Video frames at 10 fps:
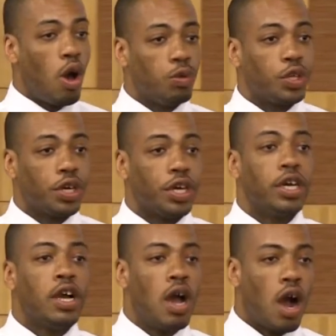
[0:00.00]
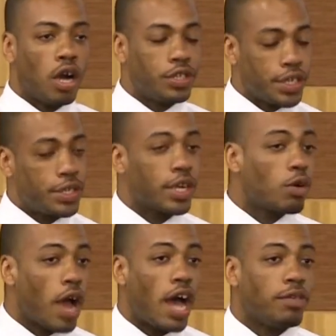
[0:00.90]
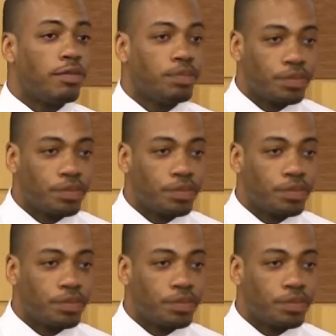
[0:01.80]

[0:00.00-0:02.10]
hone their artistic craft.